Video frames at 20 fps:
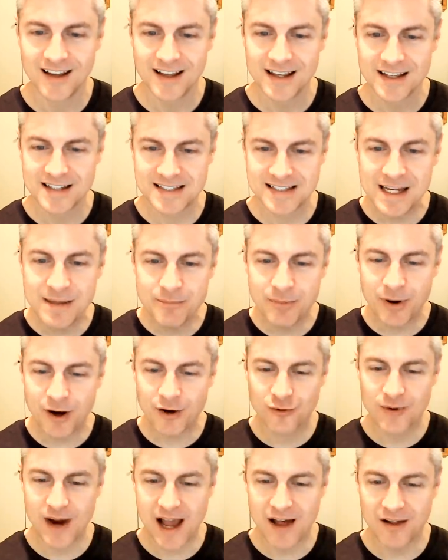Steampunk
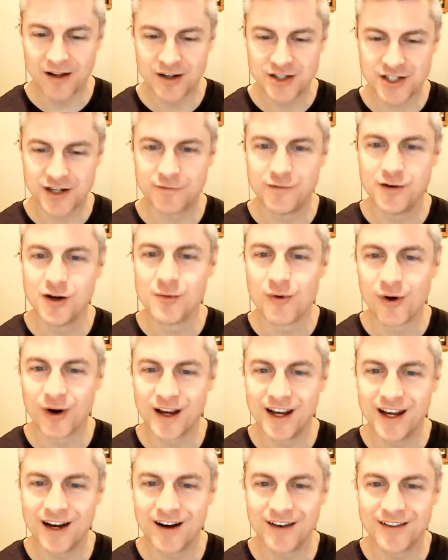Rally, just a few more
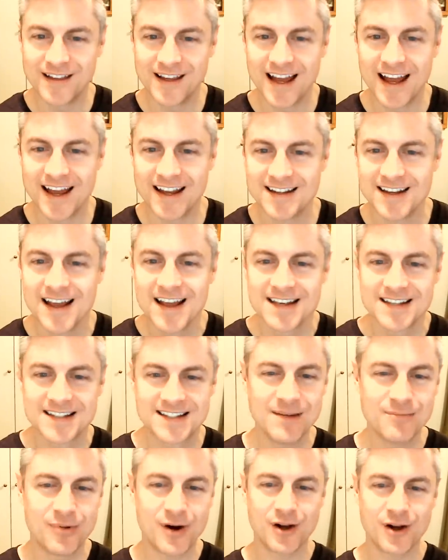here at the end.
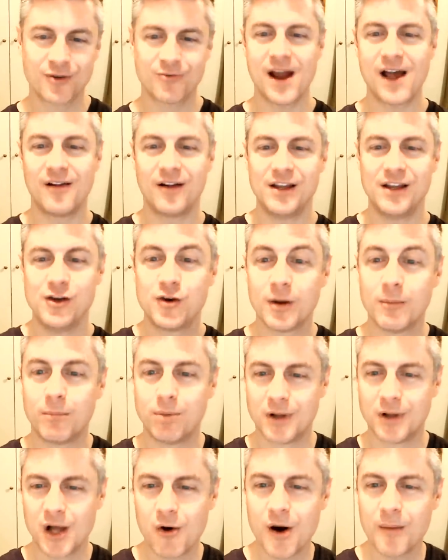Steampunk Rally, you can
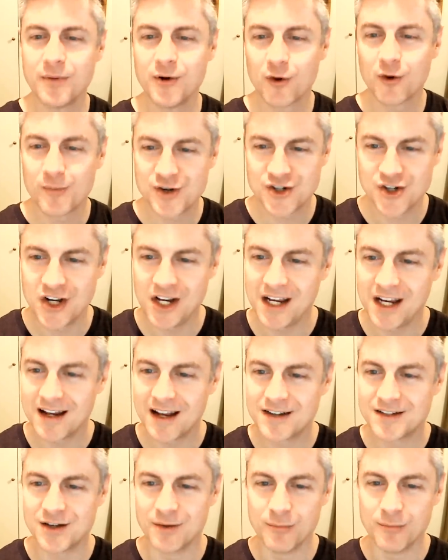blow up your machine
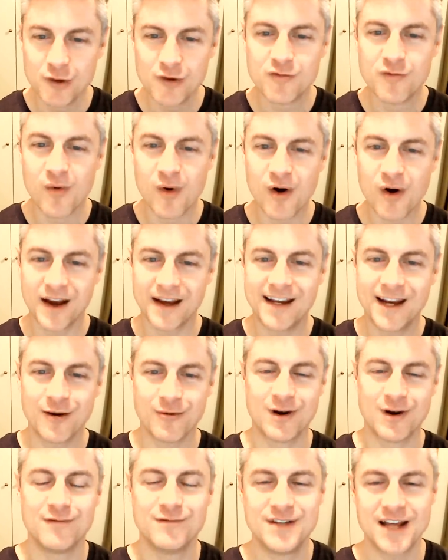to move more and get
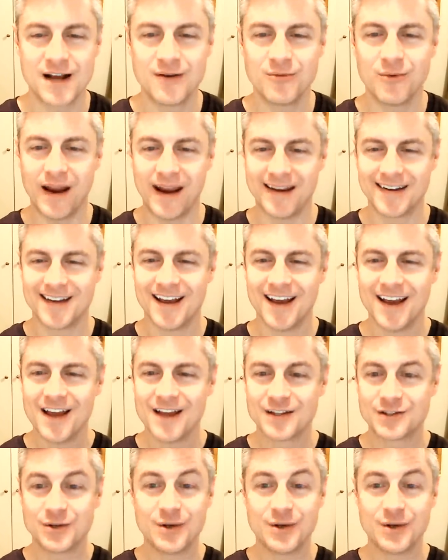rid of dead weight. So